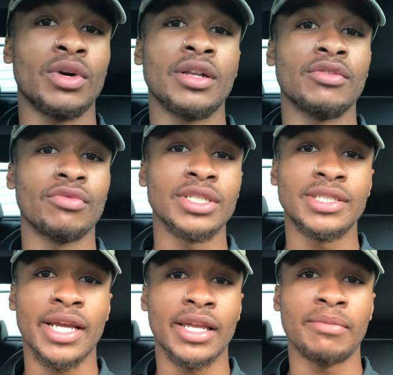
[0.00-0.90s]
what
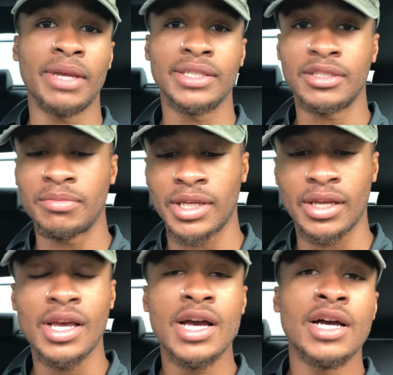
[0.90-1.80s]
risk-taking means to me.
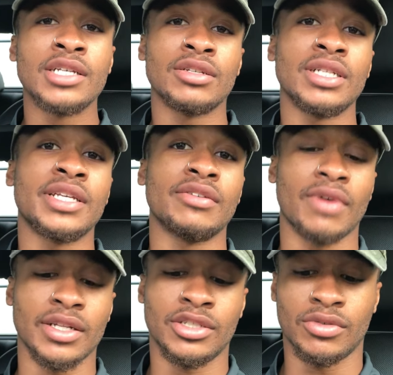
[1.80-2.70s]
So let's get
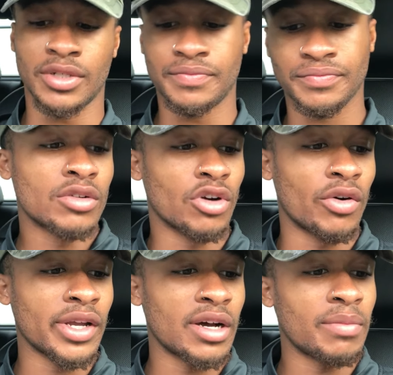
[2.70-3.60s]
right to it.
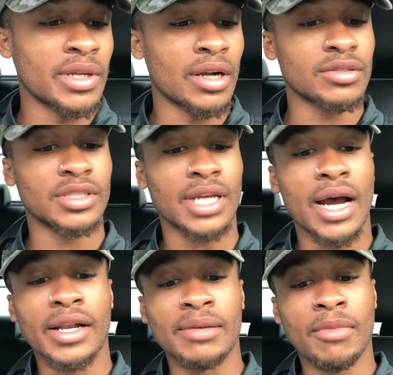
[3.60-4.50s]
Growing up in our
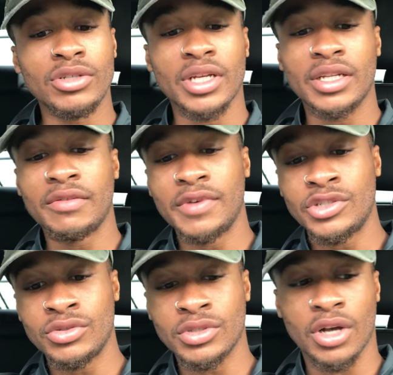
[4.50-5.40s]
society, most
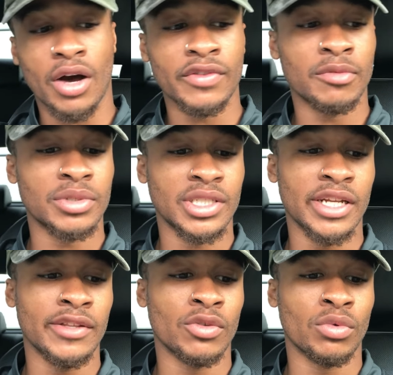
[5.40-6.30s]
individuals often
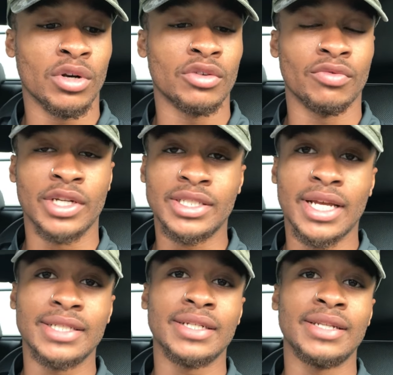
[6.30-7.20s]
perceive the word
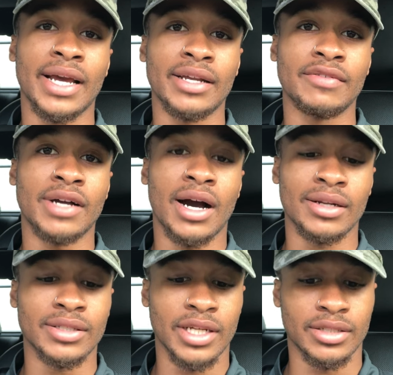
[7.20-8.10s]
risk as a negative
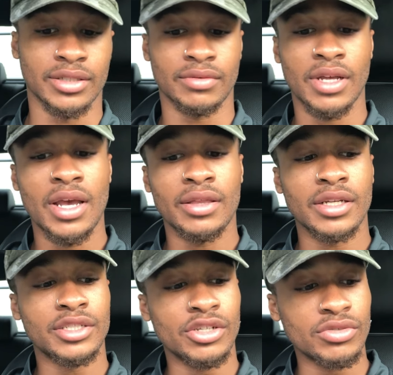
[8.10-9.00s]
connotation.
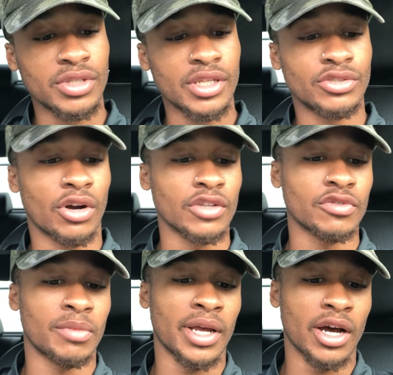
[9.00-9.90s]
This usually draws
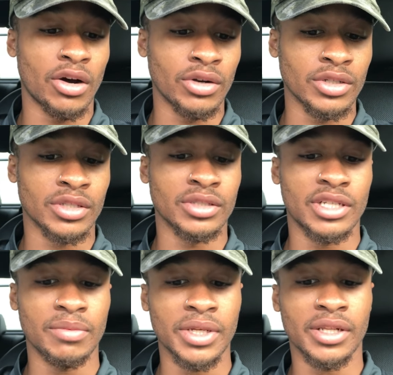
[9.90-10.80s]
from my elders and
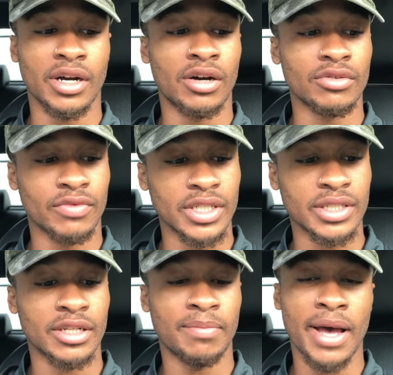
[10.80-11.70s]
typically their own
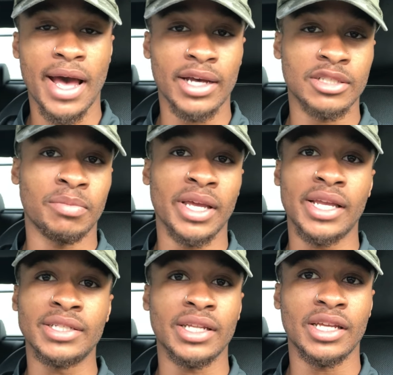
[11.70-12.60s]
risks in the past, but
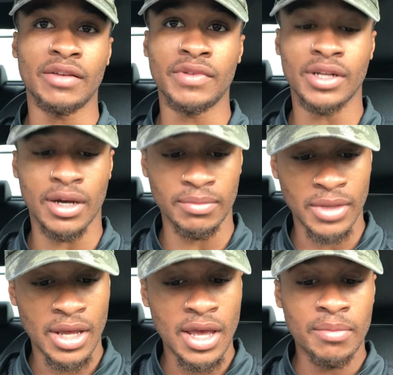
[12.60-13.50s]
easily given up
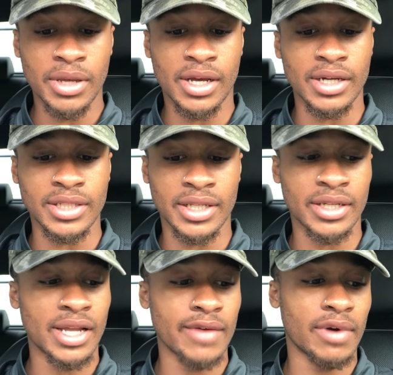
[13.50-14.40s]
because they
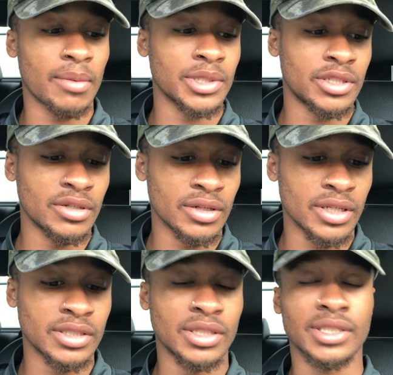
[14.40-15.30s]
didn't have
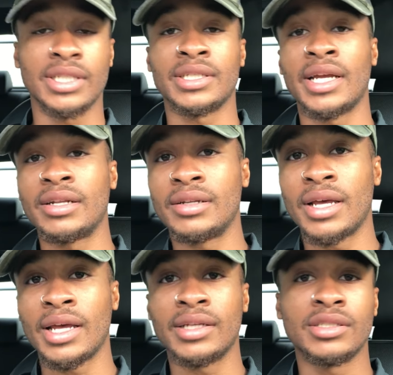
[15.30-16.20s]
opportunities such as the
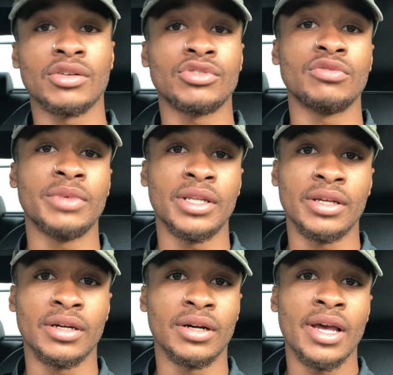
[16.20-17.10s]
internet, social
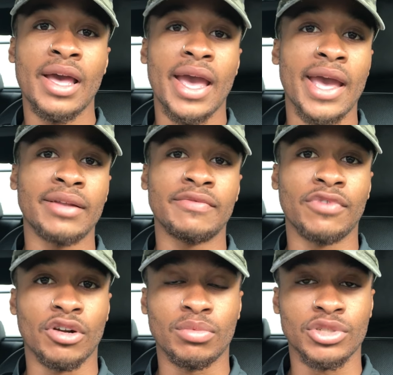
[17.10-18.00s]
media, and
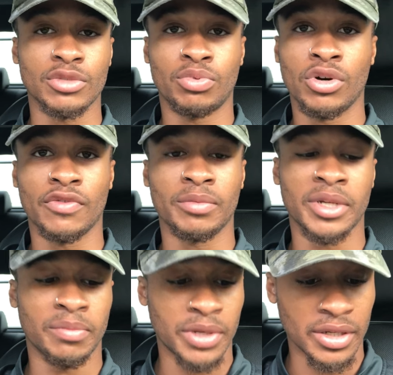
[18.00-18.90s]
verbal support
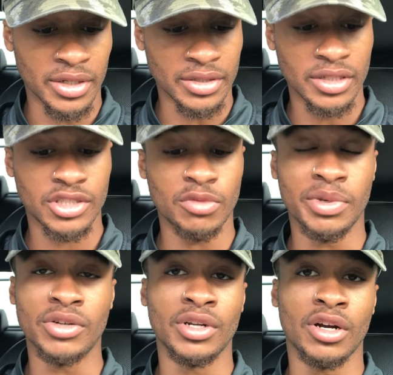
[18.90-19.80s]
from their peers to
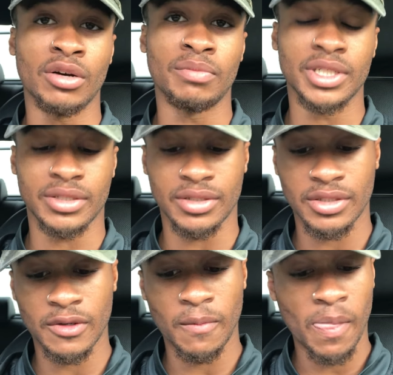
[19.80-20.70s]
build their own business.